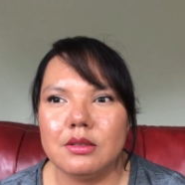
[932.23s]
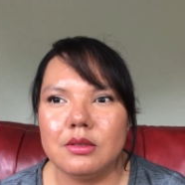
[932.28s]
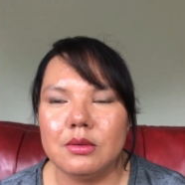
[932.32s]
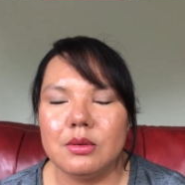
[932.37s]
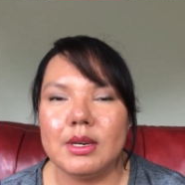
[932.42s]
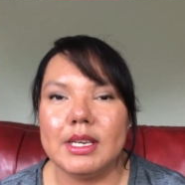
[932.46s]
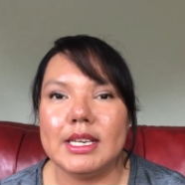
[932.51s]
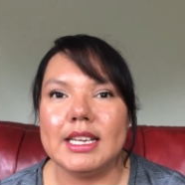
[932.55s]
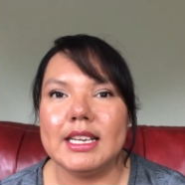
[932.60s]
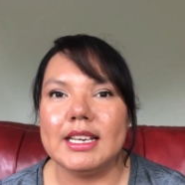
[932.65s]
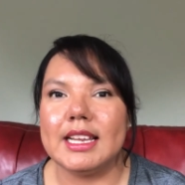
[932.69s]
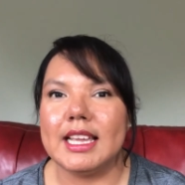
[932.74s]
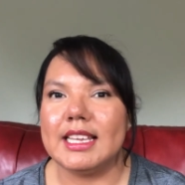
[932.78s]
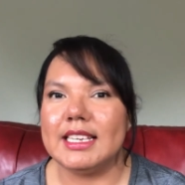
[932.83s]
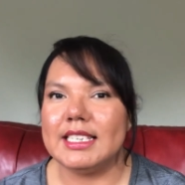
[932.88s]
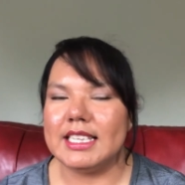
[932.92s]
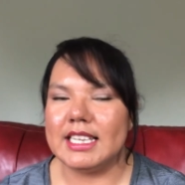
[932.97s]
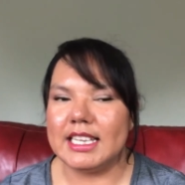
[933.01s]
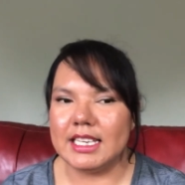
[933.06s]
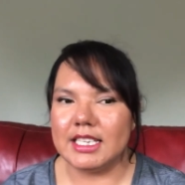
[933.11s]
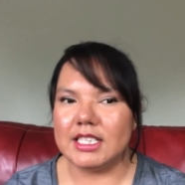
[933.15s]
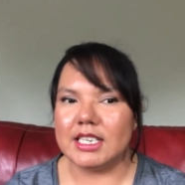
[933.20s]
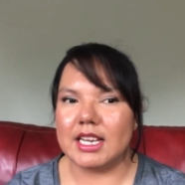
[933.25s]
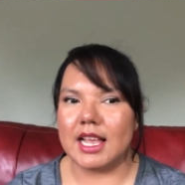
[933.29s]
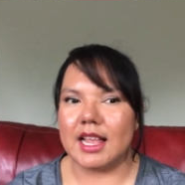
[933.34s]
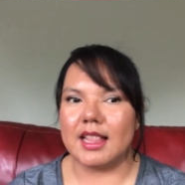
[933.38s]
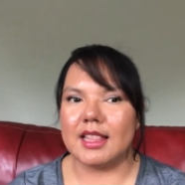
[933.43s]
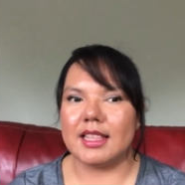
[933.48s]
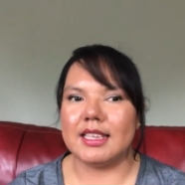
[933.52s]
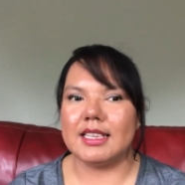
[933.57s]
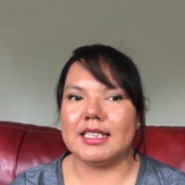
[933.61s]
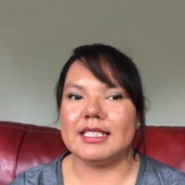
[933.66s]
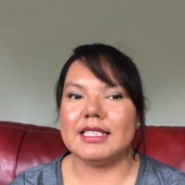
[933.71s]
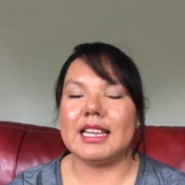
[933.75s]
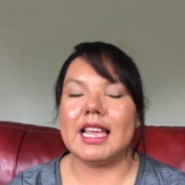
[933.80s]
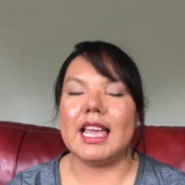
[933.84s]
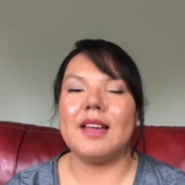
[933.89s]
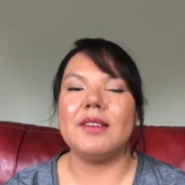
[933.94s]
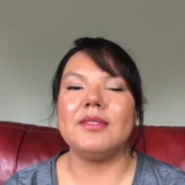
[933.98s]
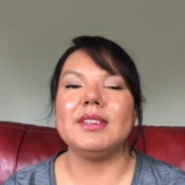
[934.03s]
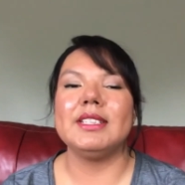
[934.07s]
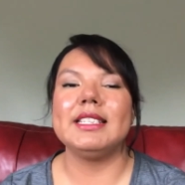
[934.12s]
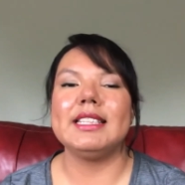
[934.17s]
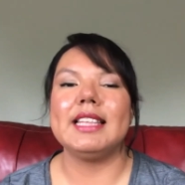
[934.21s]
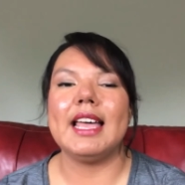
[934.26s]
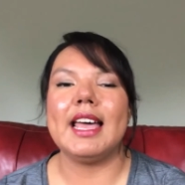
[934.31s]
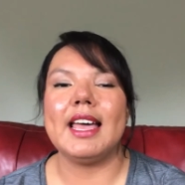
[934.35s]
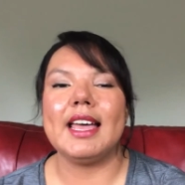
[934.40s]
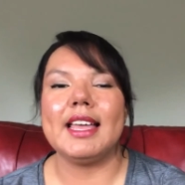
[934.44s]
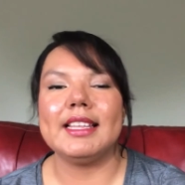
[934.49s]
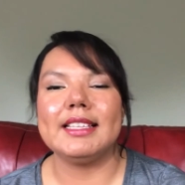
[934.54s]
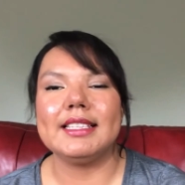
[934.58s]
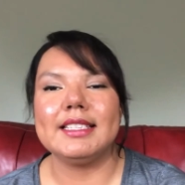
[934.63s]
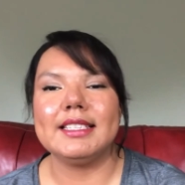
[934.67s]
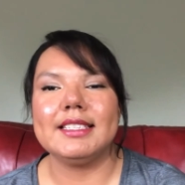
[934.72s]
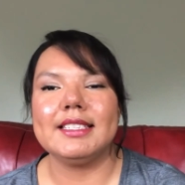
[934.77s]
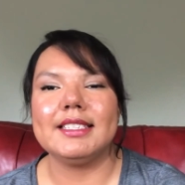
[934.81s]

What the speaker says: 2019 challenge, I was at